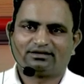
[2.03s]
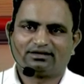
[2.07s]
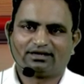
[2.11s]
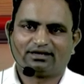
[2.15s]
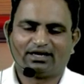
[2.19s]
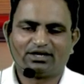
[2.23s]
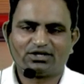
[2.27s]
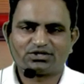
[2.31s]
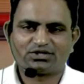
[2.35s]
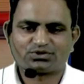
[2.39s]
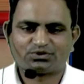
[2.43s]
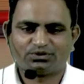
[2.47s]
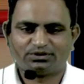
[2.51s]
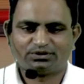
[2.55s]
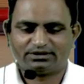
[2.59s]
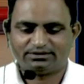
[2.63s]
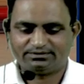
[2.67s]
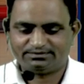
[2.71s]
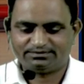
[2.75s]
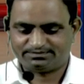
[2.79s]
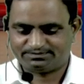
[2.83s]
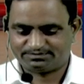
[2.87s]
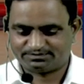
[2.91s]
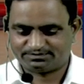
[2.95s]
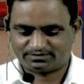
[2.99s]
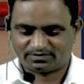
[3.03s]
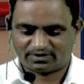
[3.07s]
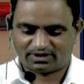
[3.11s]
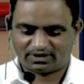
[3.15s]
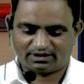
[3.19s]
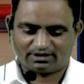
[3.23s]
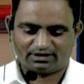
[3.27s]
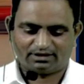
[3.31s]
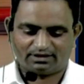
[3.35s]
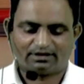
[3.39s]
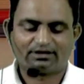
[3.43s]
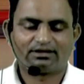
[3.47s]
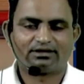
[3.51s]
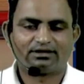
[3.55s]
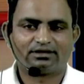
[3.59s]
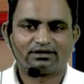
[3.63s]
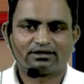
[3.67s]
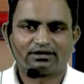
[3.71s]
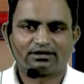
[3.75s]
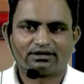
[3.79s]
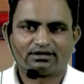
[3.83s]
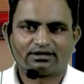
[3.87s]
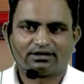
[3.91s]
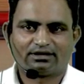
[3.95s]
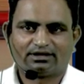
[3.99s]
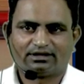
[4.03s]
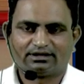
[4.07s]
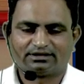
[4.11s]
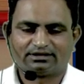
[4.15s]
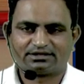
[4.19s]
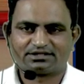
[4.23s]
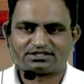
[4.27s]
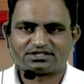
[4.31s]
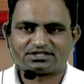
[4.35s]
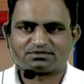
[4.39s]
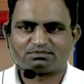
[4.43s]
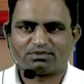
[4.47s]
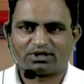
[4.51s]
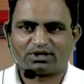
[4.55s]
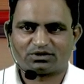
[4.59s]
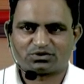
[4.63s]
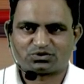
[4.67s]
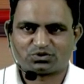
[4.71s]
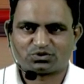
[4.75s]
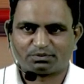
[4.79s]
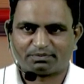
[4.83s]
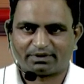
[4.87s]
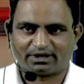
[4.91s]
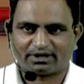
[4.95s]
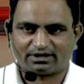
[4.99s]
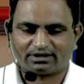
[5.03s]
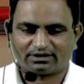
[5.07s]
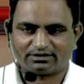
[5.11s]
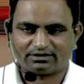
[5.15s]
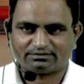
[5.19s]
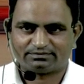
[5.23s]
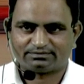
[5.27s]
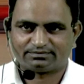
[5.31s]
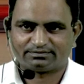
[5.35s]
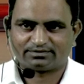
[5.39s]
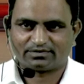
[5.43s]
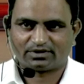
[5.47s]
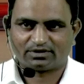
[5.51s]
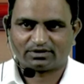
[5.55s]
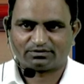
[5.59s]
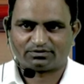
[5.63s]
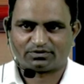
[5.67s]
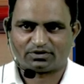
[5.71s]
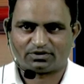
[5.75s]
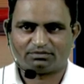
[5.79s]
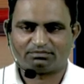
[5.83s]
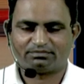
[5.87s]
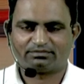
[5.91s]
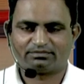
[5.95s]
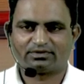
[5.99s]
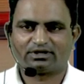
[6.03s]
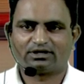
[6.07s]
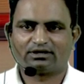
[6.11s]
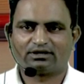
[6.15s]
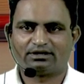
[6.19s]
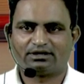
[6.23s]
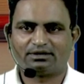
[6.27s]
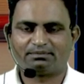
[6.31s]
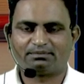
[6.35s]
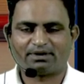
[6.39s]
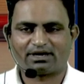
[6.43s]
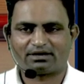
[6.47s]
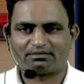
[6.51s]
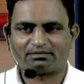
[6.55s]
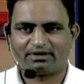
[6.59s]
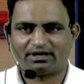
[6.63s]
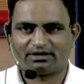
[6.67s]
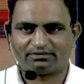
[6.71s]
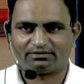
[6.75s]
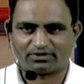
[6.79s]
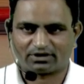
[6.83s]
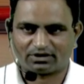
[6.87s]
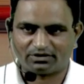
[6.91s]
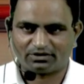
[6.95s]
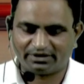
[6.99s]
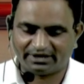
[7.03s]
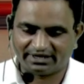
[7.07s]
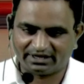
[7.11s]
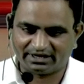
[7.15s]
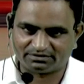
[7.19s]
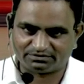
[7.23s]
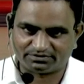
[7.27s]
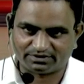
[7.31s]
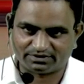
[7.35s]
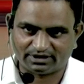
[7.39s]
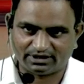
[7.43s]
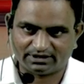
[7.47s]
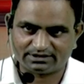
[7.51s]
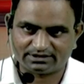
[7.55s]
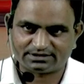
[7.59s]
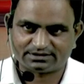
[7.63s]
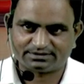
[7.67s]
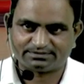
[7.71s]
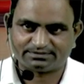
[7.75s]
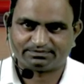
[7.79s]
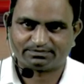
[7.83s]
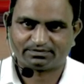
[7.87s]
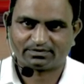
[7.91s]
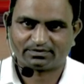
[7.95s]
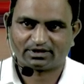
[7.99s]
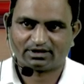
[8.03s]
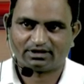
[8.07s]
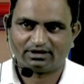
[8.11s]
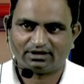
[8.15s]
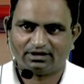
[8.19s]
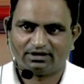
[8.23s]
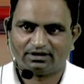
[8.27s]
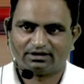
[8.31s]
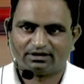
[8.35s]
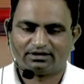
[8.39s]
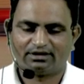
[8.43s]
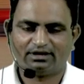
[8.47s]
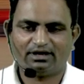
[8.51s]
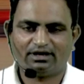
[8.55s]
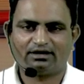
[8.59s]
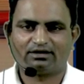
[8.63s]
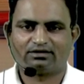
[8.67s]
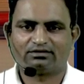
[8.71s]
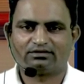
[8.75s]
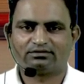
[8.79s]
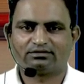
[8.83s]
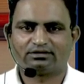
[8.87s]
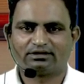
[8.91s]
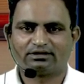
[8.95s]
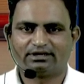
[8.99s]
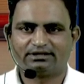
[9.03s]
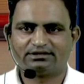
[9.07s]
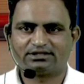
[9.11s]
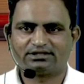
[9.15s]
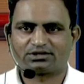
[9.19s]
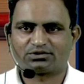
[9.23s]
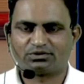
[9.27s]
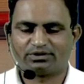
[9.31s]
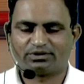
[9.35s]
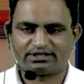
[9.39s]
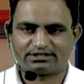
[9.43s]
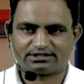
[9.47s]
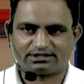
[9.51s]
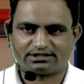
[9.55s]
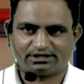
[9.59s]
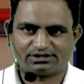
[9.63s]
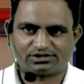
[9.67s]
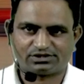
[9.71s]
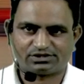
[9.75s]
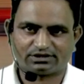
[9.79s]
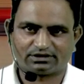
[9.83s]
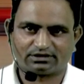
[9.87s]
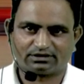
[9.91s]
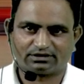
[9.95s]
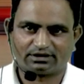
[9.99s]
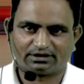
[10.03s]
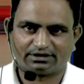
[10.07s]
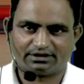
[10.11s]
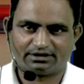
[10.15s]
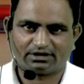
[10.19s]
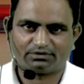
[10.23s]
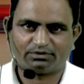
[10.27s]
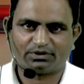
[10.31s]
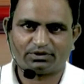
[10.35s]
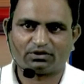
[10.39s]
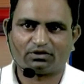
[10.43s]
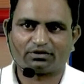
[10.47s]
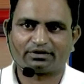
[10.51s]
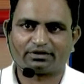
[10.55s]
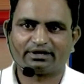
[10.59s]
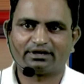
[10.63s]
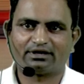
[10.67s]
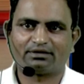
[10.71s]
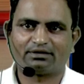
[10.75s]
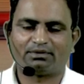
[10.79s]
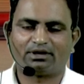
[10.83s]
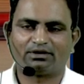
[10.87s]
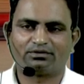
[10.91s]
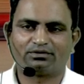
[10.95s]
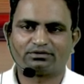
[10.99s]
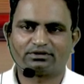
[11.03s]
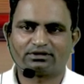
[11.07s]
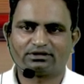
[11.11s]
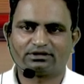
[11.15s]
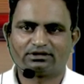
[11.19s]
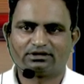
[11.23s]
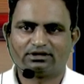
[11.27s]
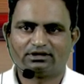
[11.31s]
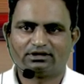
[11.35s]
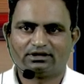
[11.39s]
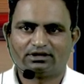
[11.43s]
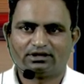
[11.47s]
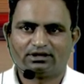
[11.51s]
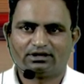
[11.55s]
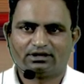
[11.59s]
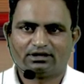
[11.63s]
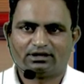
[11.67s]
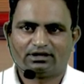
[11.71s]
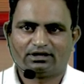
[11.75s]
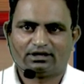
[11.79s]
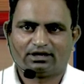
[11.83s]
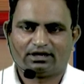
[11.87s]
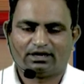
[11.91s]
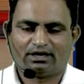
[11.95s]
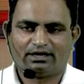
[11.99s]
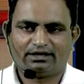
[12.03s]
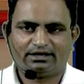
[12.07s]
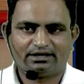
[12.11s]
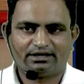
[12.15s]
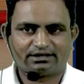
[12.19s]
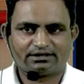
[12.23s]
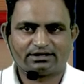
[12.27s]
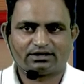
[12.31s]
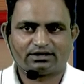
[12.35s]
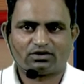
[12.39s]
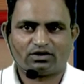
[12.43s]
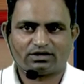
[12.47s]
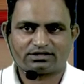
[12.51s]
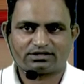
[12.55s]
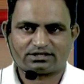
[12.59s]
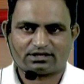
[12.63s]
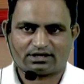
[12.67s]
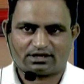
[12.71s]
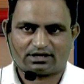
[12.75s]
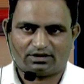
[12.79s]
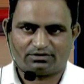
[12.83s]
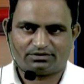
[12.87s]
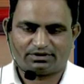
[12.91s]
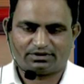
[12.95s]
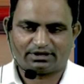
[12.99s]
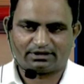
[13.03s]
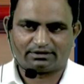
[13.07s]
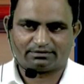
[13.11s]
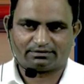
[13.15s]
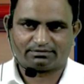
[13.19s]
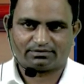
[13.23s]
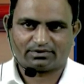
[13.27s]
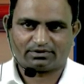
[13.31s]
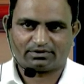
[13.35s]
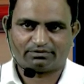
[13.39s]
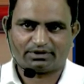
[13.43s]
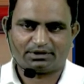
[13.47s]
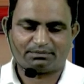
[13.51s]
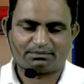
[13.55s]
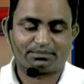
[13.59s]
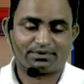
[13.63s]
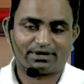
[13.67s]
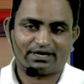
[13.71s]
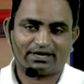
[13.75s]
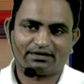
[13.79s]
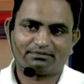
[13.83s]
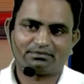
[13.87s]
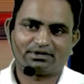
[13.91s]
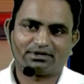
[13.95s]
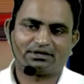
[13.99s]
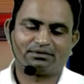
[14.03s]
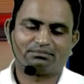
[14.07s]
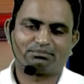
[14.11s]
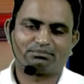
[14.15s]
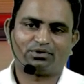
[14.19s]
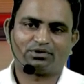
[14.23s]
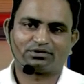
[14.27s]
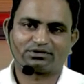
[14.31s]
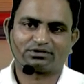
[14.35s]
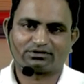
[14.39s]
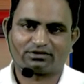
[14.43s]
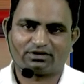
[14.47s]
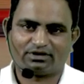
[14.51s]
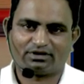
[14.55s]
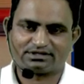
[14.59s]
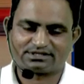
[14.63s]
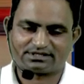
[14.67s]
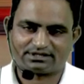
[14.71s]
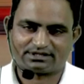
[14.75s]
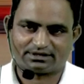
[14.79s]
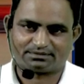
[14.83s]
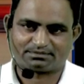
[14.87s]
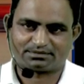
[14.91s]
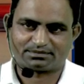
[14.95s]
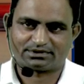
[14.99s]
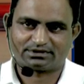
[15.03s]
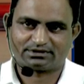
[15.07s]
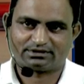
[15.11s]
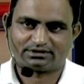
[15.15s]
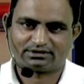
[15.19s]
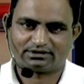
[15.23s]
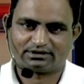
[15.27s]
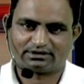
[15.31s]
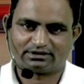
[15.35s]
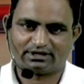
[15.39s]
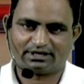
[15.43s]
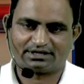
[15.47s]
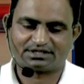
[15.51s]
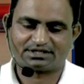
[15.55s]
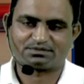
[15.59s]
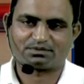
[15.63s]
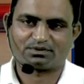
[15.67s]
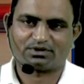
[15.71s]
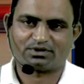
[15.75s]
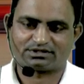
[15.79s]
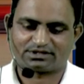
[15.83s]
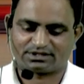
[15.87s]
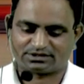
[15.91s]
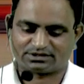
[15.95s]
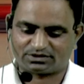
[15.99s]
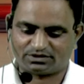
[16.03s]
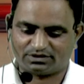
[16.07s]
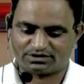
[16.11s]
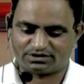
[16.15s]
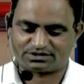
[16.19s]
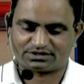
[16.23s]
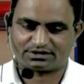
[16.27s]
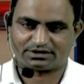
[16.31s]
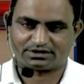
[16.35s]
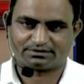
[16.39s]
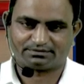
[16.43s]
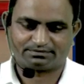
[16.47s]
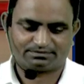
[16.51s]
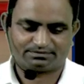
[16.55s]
Hello student, this is Manoj Supekar from Department of Accounting and Finance. Now in the today's session here we're talking about under the cost accounting very prime and important concept that is process costing.